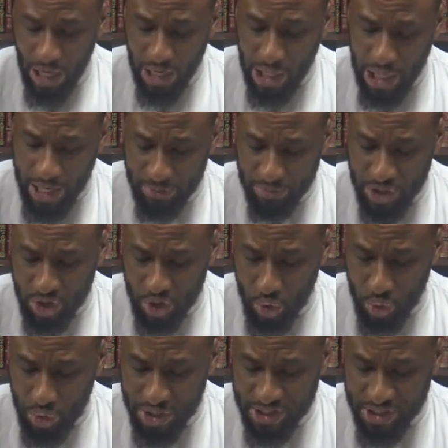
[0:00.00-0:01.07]
claims
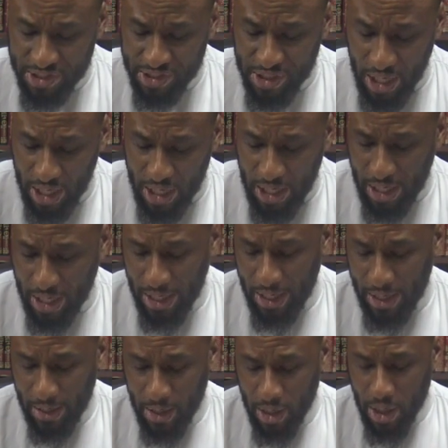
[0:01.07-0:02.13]
to the, uh,
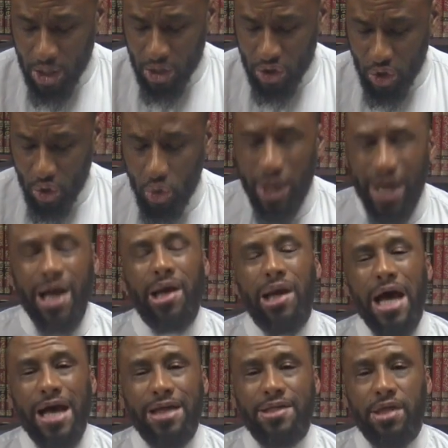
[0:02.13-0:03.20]
uh to
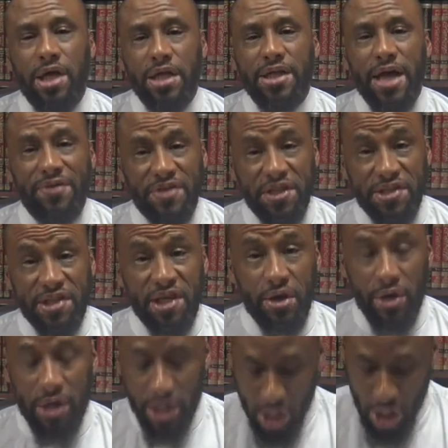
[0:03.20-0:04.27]
ikhlas, to have
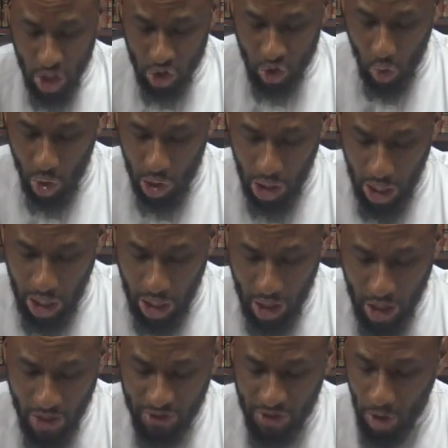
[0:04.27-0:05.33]
sincerity to
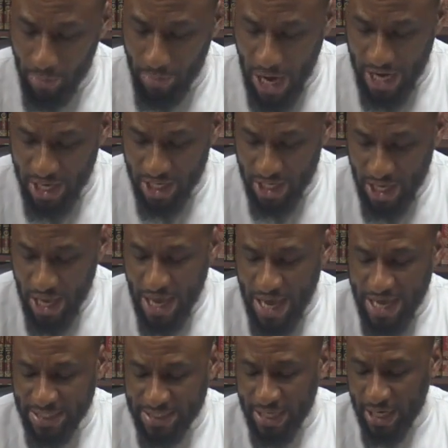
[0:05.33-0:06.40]
Allah the Almighty.
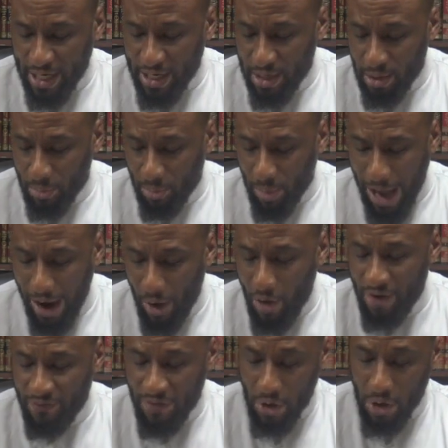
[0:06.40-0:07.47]
He said,
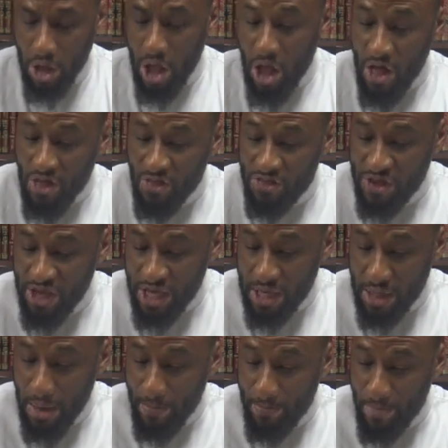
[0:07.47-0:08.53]
however,
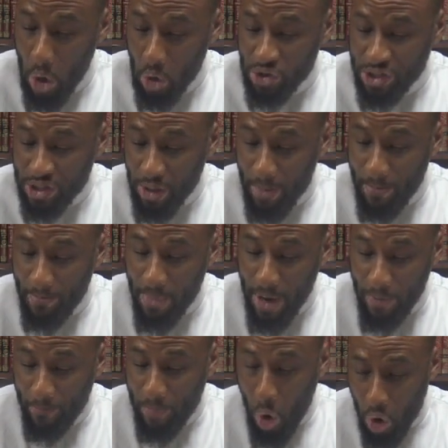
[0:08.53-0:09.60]
the most
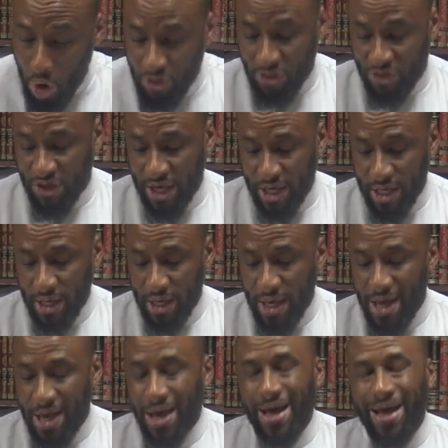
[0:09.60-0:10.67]
important thing
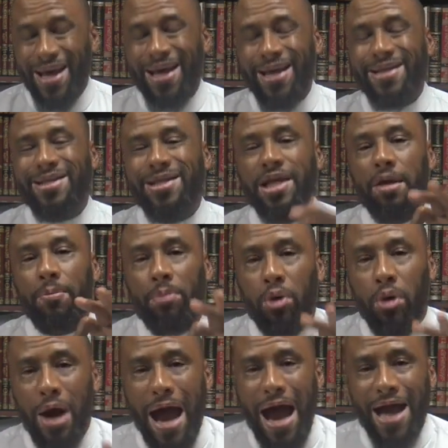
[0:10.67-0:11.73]
is the
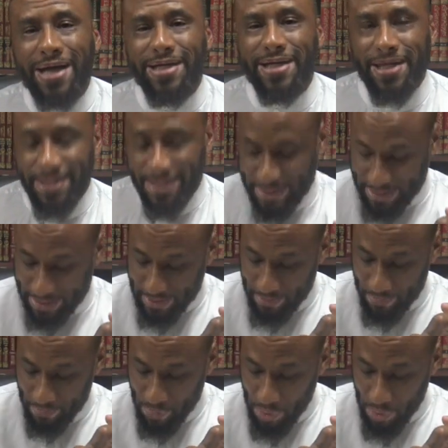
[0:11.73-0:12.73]
practice,